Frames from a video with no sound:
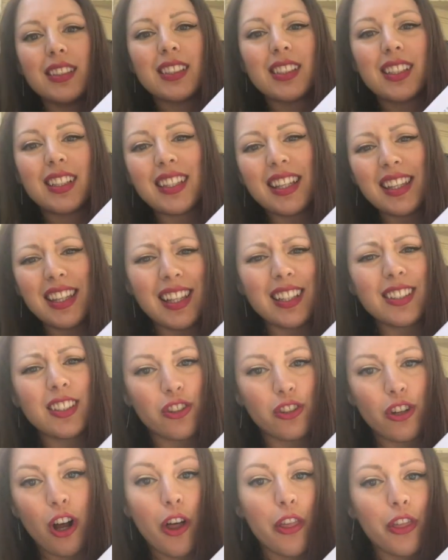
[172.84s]
because I think that's such
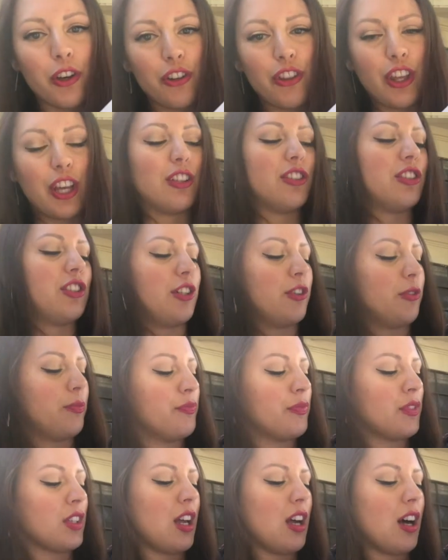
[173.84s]
an author thing to do.
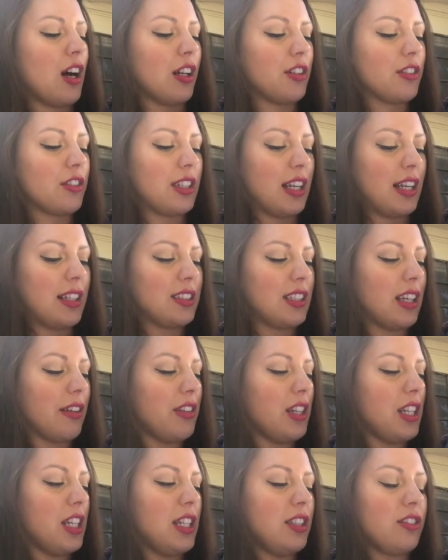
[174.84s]
I'll just say
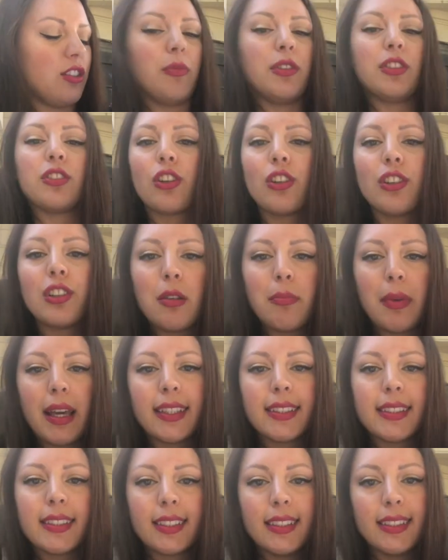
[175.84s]
Stephanie Thoma is currently
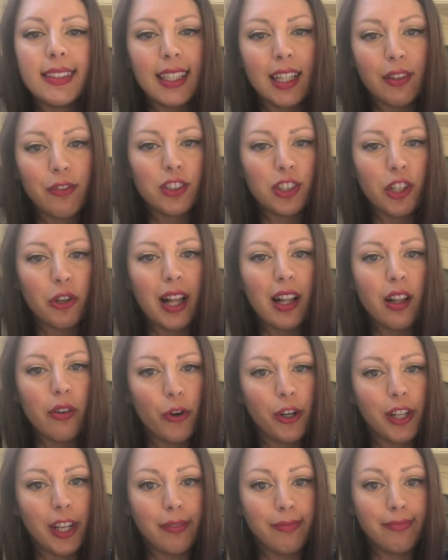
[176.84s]
based in San Francisco,
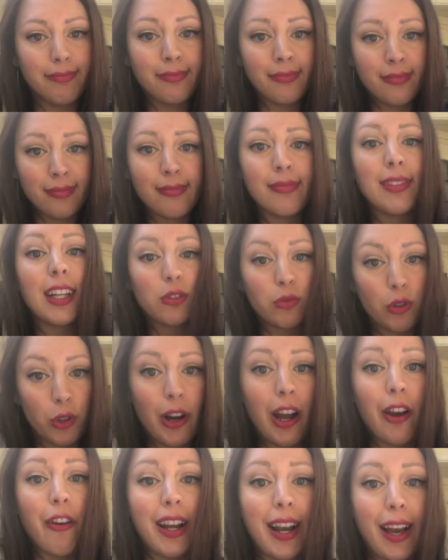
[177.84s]
California. That's where we're
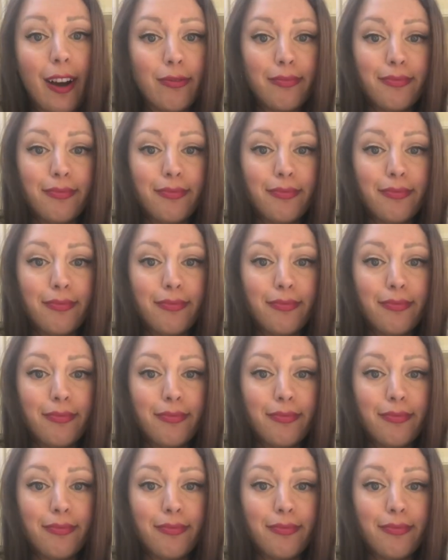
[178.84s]
at right now.